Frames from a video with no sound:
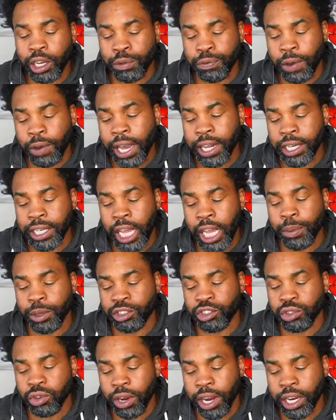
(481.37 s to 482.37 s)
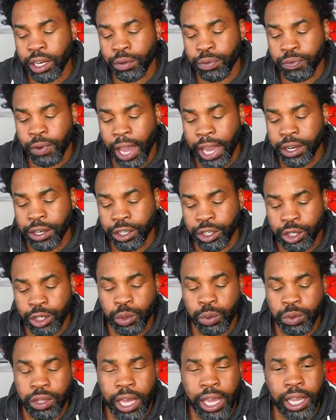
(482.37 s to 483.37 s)
fighter, they would train a fighter to
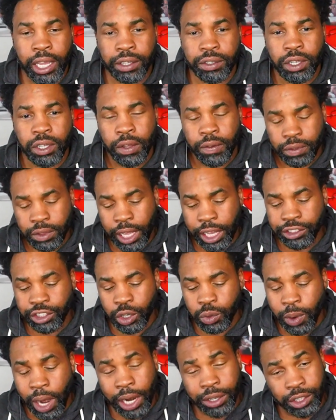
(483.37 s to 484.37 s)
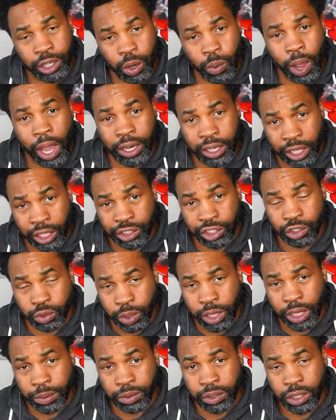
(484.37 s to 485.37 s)
do things that's surrounded around their
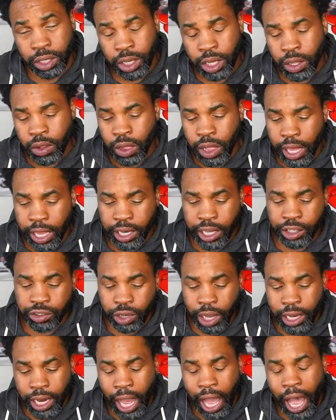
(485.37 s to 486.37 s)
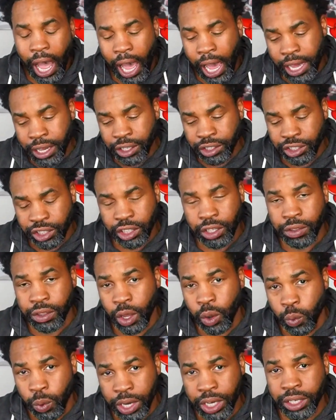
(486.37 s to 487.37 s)
strengths, and they try to hide mm-hmm. and shield
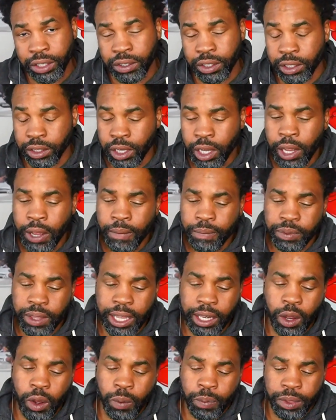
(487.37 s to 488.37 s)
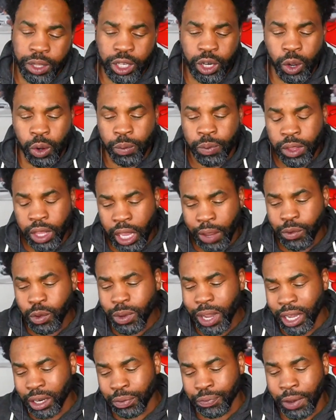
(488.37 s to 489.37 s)
their weaknesses. They don't, you know, if you
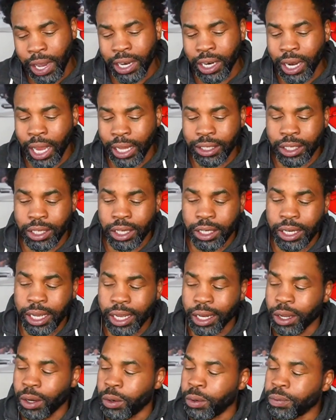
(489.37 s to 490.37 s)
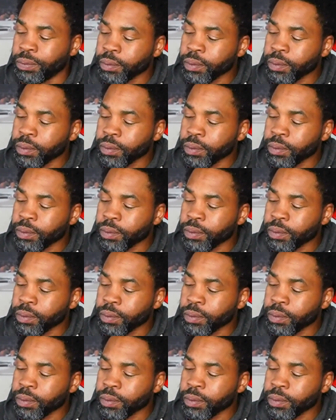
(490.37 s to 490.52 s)
got a fighter like a Canelo,